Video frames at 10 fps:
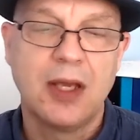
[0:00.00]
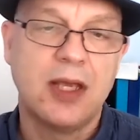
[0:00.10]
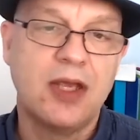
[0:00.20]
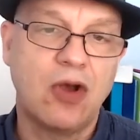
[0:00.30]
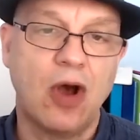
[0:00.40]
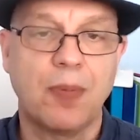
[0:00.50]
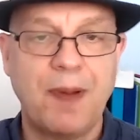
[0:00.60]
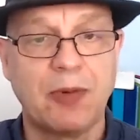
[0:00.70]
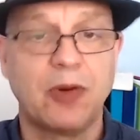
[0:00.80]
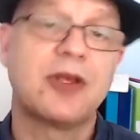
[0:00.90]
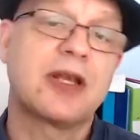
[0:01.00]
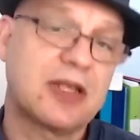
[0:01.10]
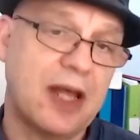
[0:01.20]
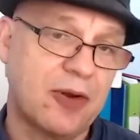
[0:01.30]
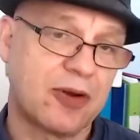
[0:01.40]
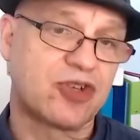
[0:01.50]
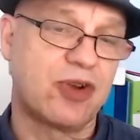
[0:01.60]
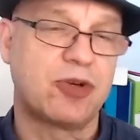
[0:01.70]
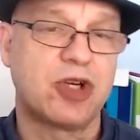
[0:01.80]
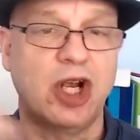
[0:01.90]
You've got people on the other
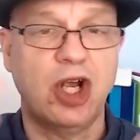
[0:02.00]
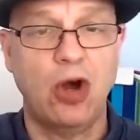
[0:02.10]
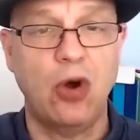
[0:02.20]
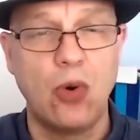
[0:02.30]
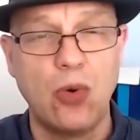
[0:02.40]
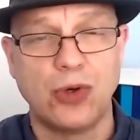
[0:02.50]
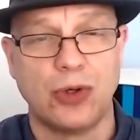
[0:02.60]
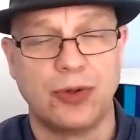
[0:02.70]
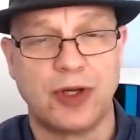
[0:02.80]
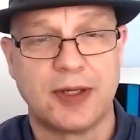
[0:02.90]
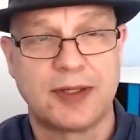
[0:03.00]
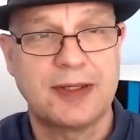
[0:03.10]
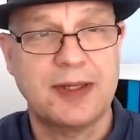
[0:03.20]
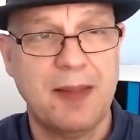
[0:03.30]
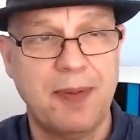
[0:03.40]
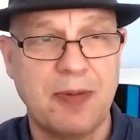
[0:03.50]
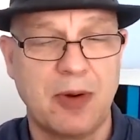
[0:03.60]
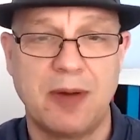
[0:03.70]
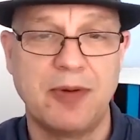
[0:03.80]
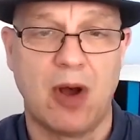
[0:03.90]
extreme, which are cold audiences. So many
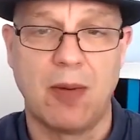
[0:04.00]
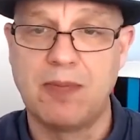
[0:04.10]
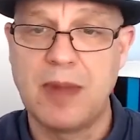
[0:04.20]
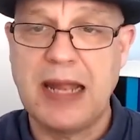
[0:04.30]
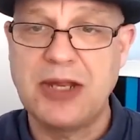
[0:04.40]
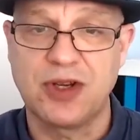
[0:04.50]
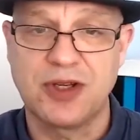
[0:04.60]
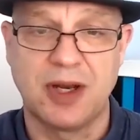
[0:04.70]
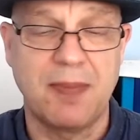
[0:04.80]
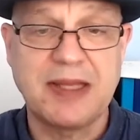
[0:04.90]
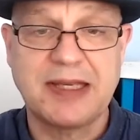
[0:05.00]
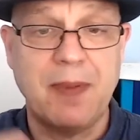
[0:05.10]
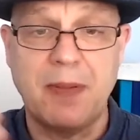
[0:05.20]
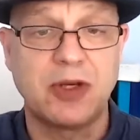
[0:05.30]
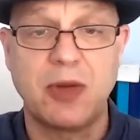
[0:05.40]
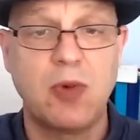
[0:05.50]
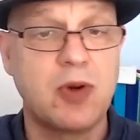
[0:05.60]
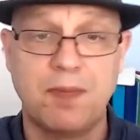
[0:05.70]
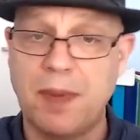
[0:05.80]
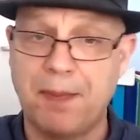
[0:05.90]
people are not interested. I mean, some people
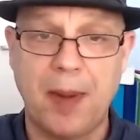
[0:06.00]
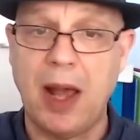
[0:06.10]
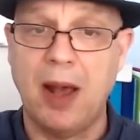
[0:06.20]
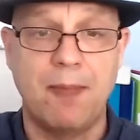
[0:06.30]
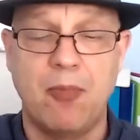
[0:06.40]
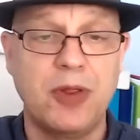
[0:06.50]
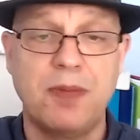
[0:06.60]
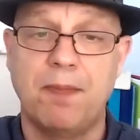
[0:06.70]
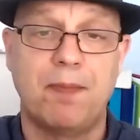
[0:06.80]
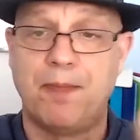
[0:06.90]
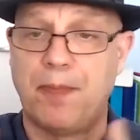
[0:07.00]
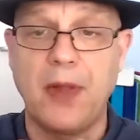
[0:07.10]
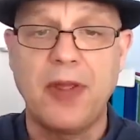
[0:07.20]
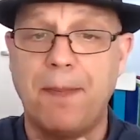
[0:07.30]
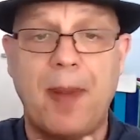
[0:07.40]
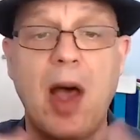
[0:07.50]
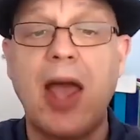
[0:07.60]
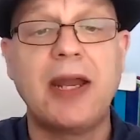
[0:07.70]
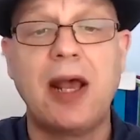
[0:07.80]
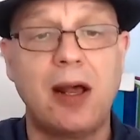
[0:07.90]
wouldn't bother
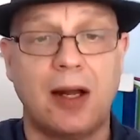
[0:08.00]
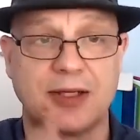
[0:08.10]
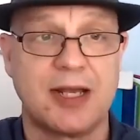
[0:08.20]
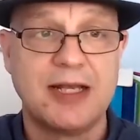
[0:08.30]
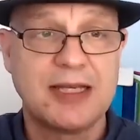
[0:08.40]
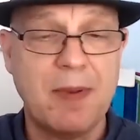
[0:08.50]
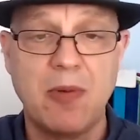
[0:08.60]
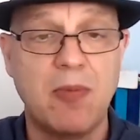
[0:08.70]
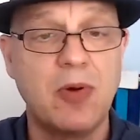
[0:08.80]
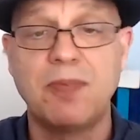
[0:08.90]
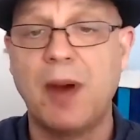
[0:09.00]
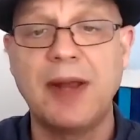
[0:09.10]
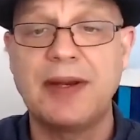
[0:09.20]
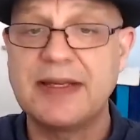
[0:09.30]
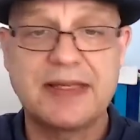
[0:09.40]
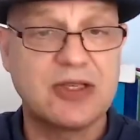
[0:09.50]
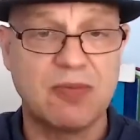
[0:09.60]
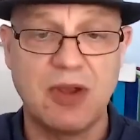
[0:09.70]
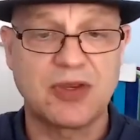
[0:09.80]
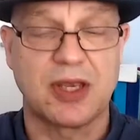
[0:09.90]
buying art. Some people wouldn't listen to
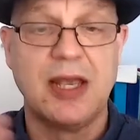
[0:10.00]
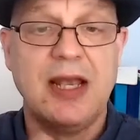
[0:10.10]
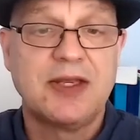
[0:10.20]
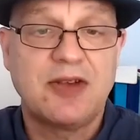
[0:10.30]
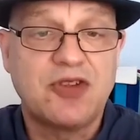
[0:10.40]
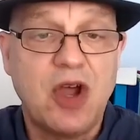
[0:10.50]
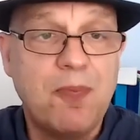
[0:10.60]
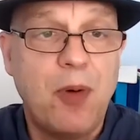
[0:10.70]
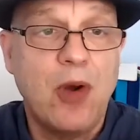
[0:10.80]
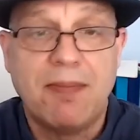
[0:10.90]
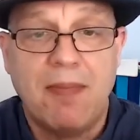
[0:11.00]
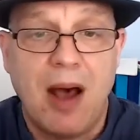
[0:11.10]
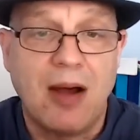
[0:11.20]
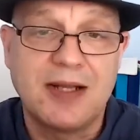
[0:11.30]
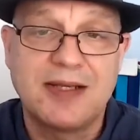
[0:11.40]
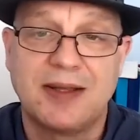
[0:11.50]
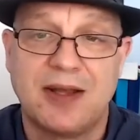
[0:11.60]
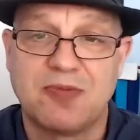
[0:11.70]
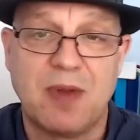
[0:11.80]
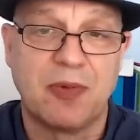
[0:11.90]
music. So there's no point marketing
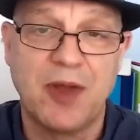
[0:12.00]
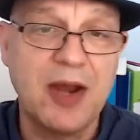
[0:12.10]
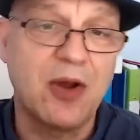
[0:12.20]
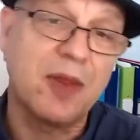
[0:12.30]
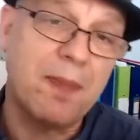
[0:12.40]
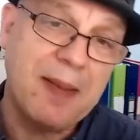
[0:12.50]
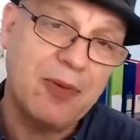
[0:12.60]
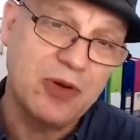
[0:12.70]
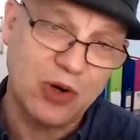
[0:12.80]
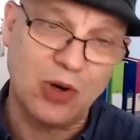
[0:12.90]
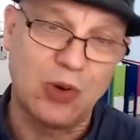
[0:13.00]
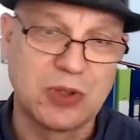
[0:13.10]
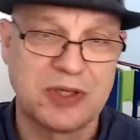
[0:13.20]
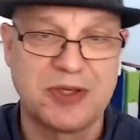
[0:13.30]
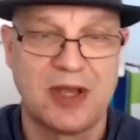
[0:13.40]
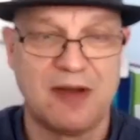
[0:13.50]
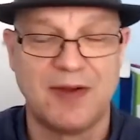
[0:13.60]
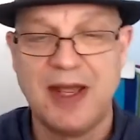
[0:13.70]
those people. They're not the people you're called to serve.